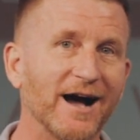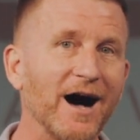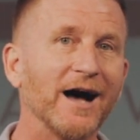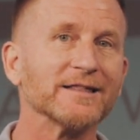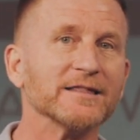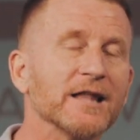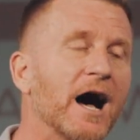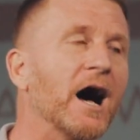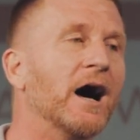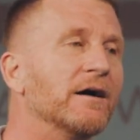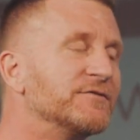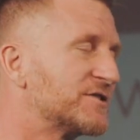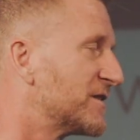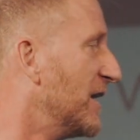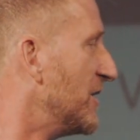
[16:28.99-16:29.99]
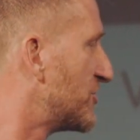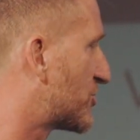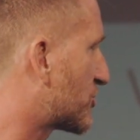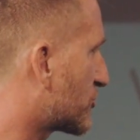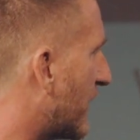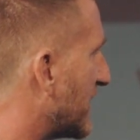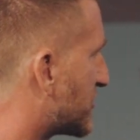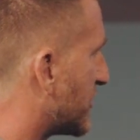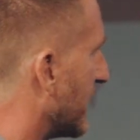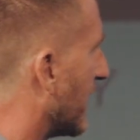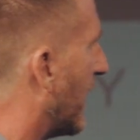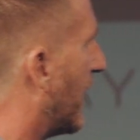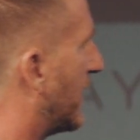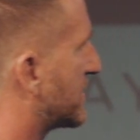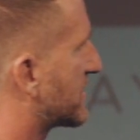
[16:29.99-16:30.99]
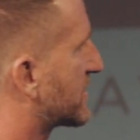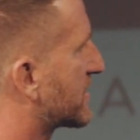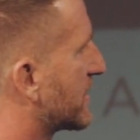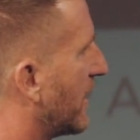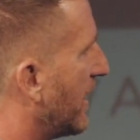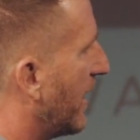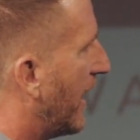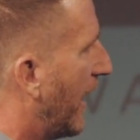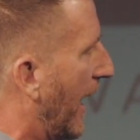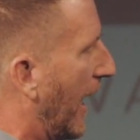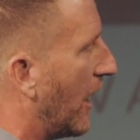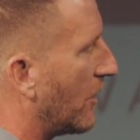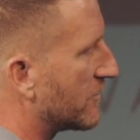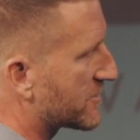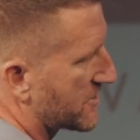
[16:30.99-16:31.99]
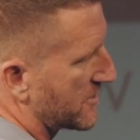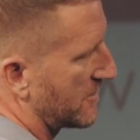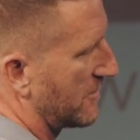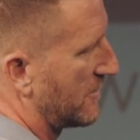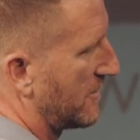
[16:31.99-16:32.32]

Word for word: God loves stretching us out